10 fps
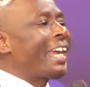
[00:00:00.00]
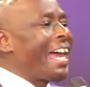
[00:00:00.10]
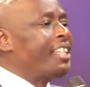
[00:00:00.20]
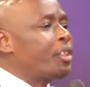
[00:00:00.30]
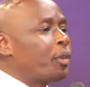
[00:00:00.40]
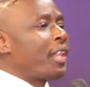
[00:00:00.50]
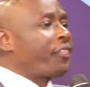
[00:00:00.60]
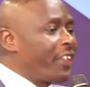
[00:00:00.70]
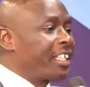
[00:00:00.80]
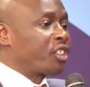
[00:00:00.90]
can do the
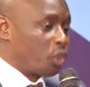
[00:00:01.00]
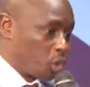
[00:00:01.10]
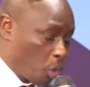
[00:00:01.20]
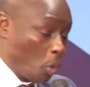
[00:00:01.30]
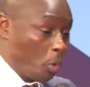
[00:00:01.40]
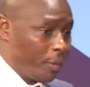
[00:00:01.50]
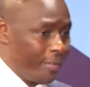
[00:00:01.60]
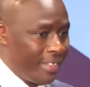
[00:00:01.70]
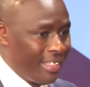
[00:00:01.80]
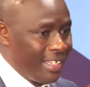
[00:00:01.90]
things you do
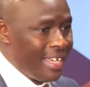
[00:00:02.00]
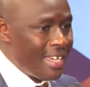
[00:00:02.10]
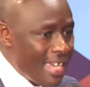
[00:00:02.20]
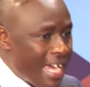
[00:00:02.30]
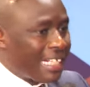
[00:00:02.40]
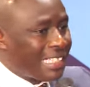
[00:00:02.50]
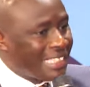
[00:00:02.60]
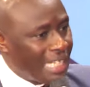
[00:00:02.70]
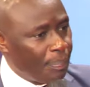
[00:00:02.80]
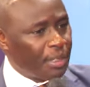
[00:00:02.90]

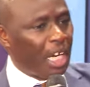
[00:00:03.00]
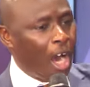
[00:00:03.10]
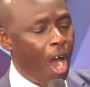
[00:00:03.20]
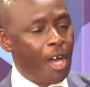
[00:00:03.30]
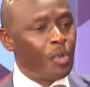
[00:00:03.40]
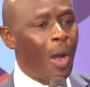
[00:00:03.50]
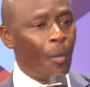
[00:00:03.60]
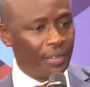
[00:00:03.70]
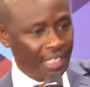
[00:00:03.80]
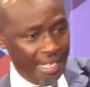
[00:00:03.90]
except God who are
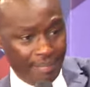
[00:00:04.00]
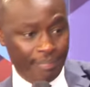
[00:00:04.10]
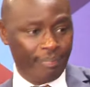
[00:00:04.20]
with him.